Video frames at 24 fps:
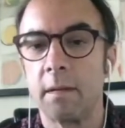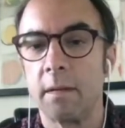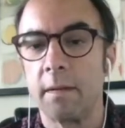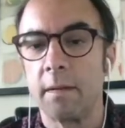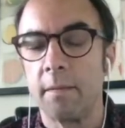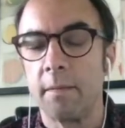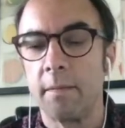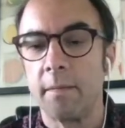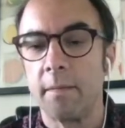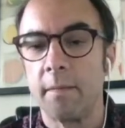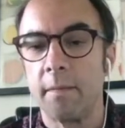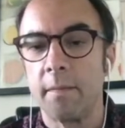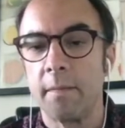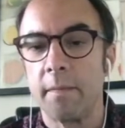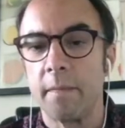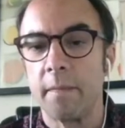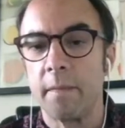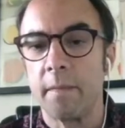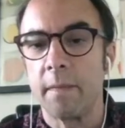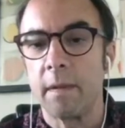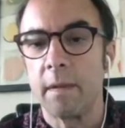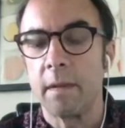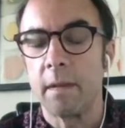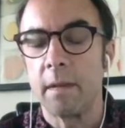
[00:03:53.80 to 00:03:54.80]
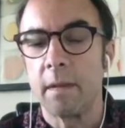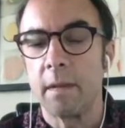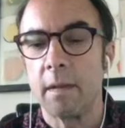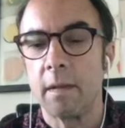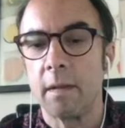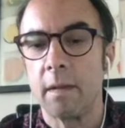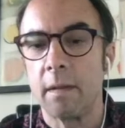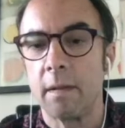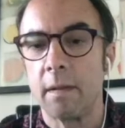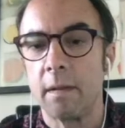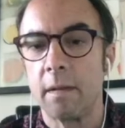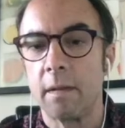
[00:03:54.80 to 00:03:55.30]

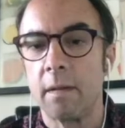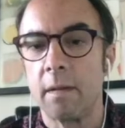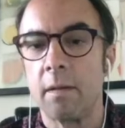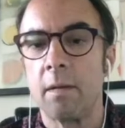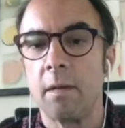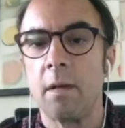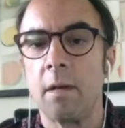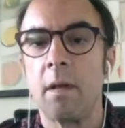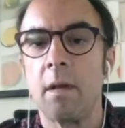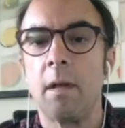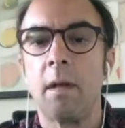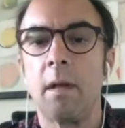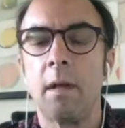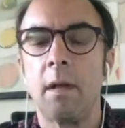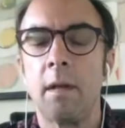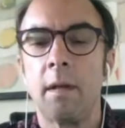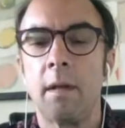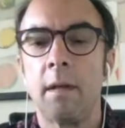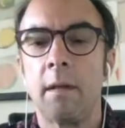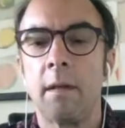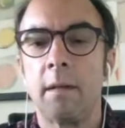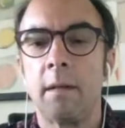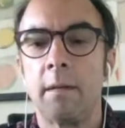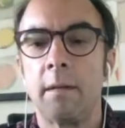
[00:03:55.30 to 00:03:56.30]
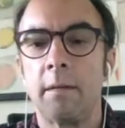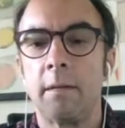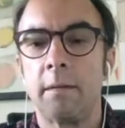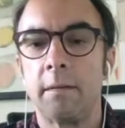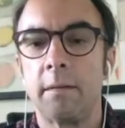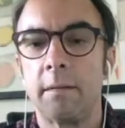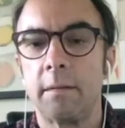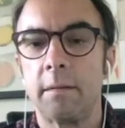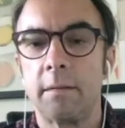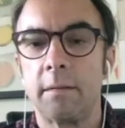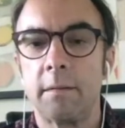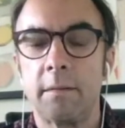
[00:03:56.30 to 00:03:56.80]

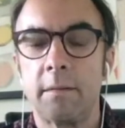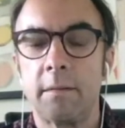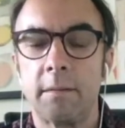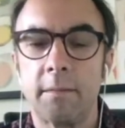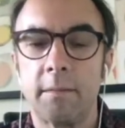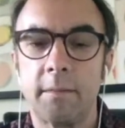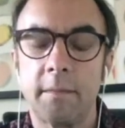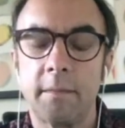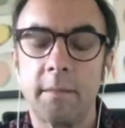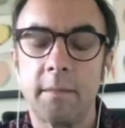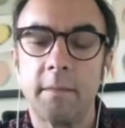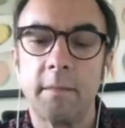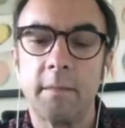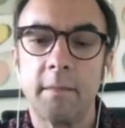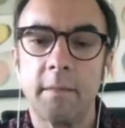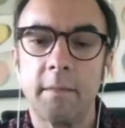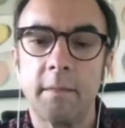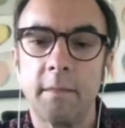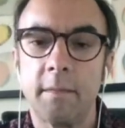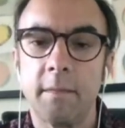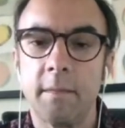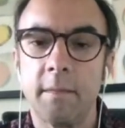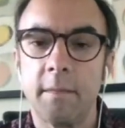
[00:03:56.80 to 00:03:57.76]
No words are spoken by the person on screen.